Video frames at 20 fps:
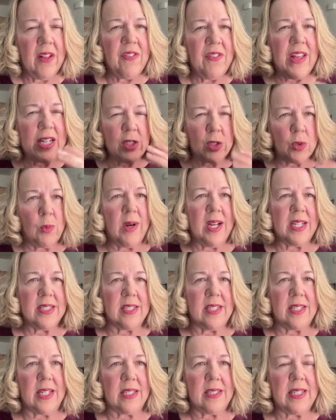that's
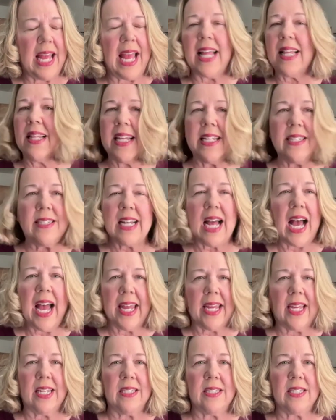resident. At least
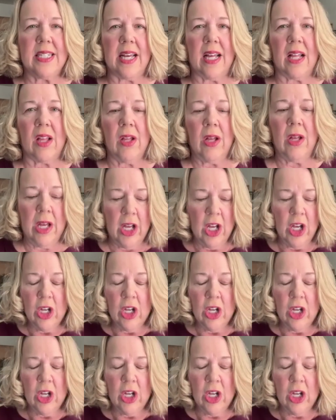I can tell.